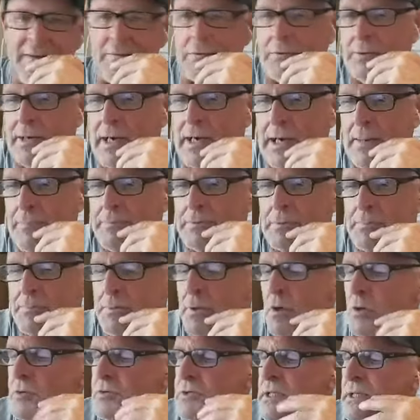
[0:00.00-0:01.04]
grams of
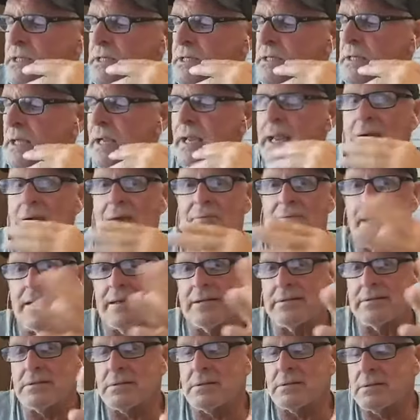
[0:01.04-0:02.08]
protein, and I have that
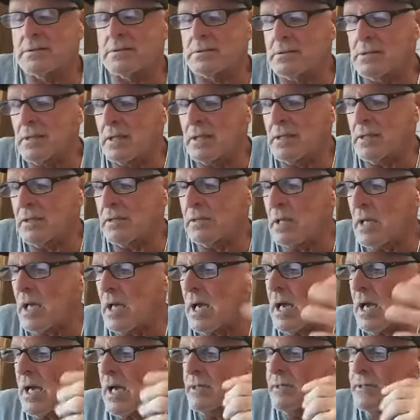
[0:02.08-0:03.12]
at 10
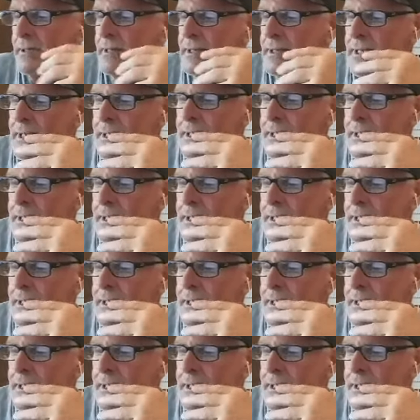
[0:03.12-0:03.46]
o'clock.